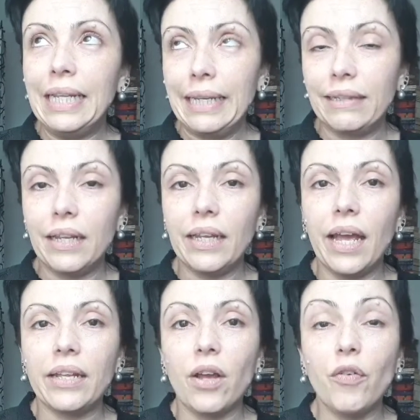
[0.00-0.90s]
lately,
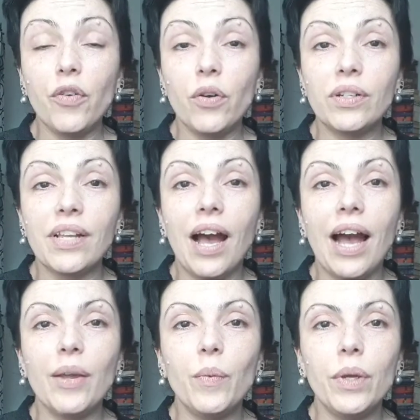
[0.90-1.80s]
and of course
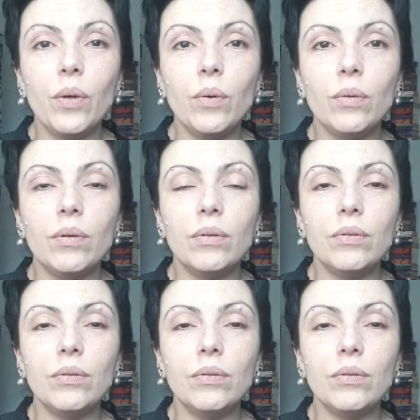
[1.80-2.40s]
I will